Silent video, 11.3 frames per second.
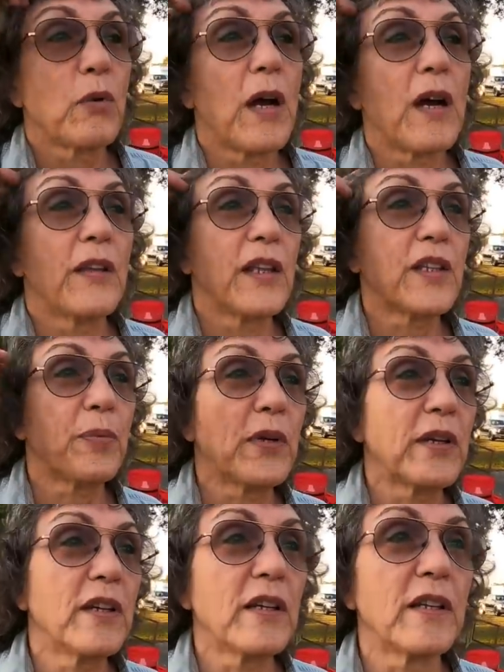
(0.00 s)
Wow, that's
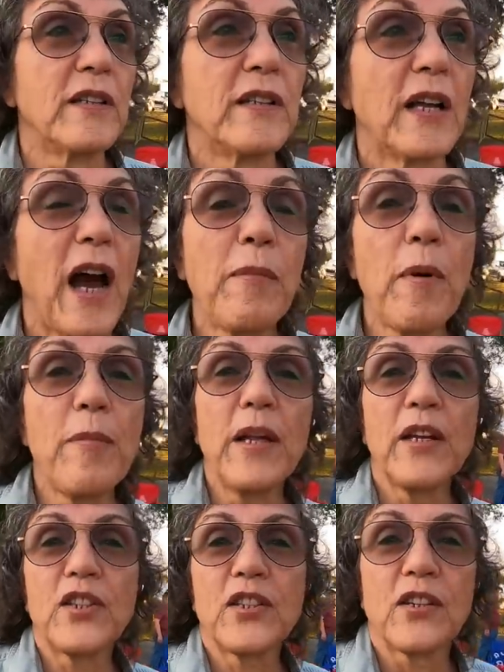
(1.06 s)
pretty good. I'm a
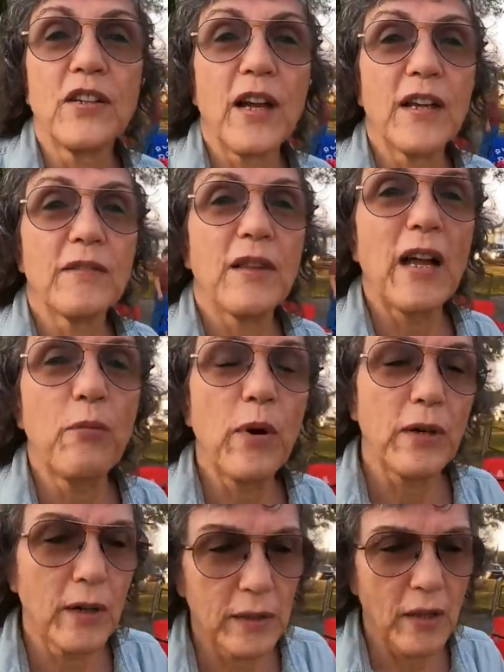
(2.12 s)
minister. I
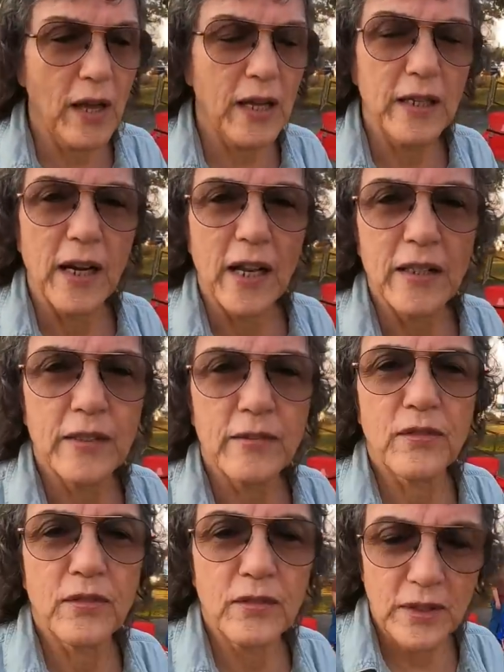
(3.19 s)
went online and I
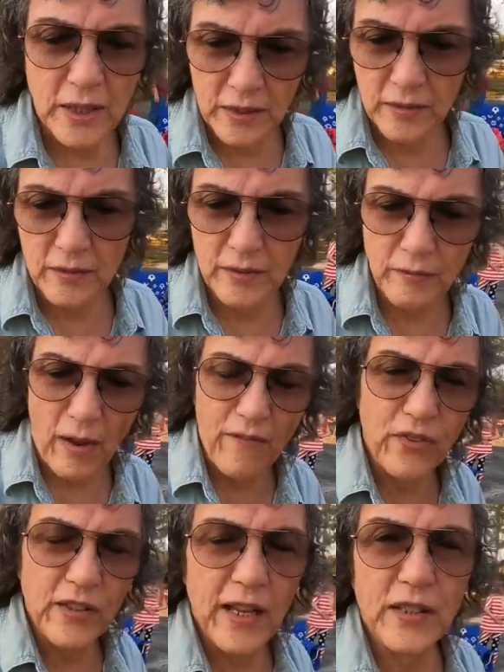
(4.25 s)

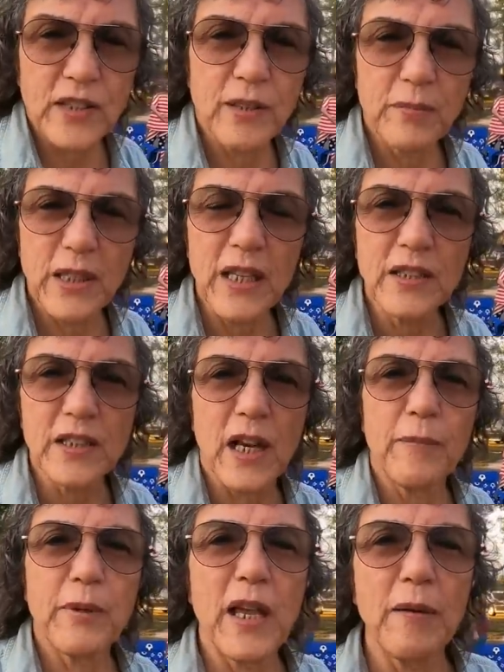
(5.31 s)
filled out some things
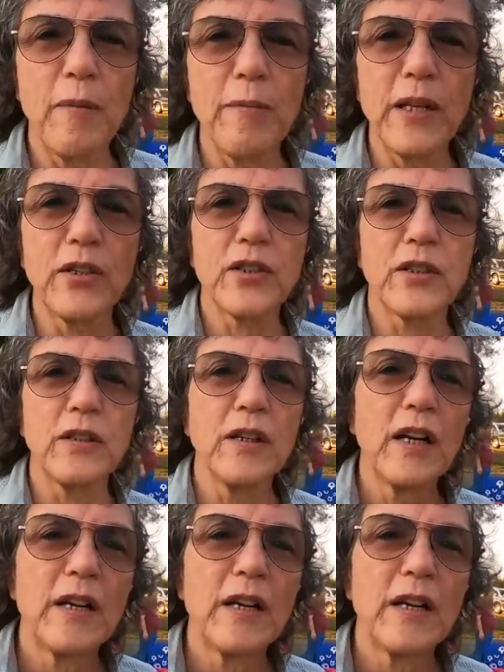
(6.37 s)
and I became a minister.